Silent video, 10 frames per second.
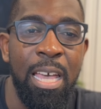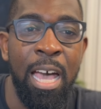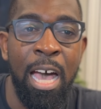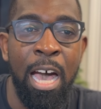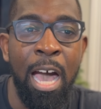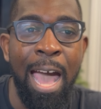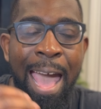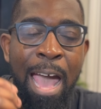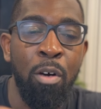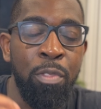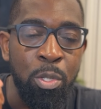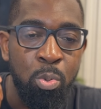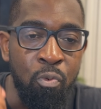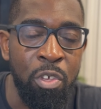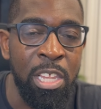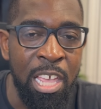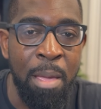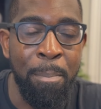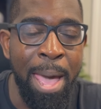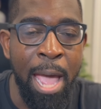how this will really
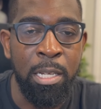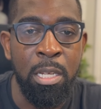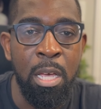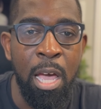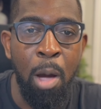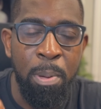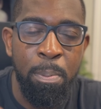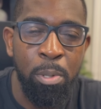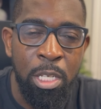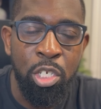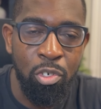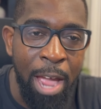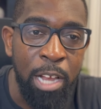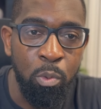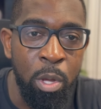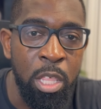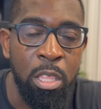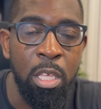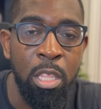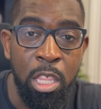impact how people interact
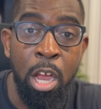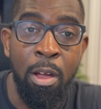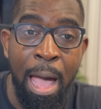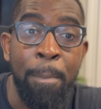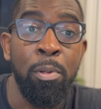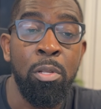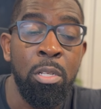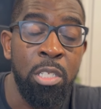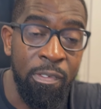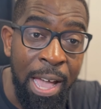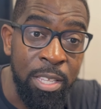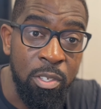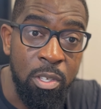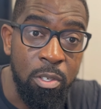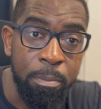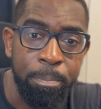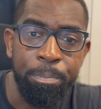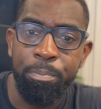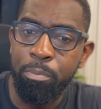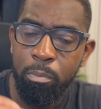with their Apple devices.
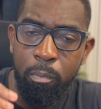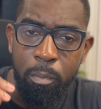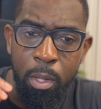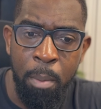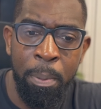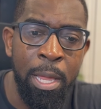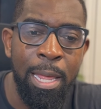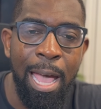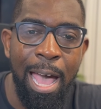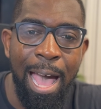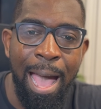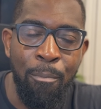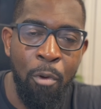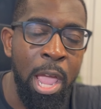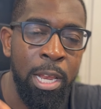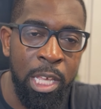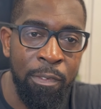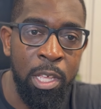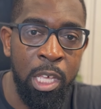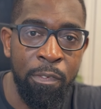But I'm ready to
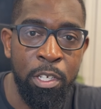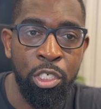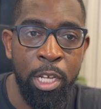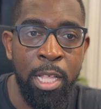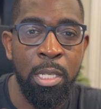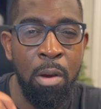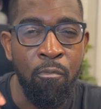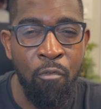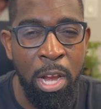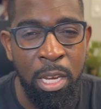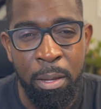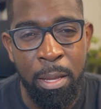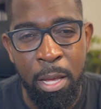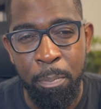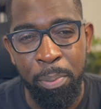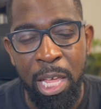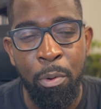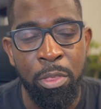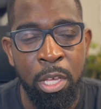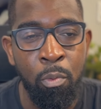give it a chance. I'm ready to play
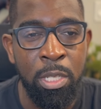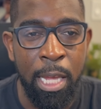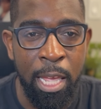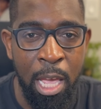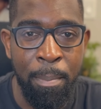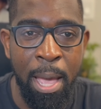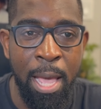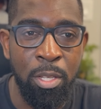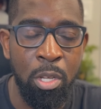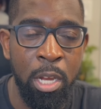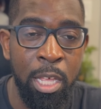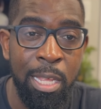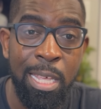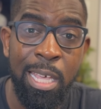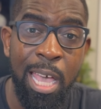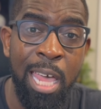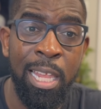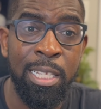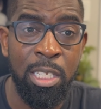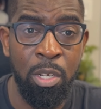with it once I can get my hands on it, and
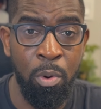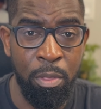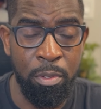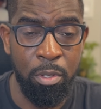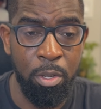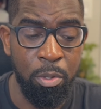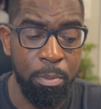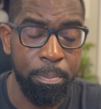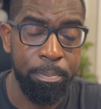let's see where this goes.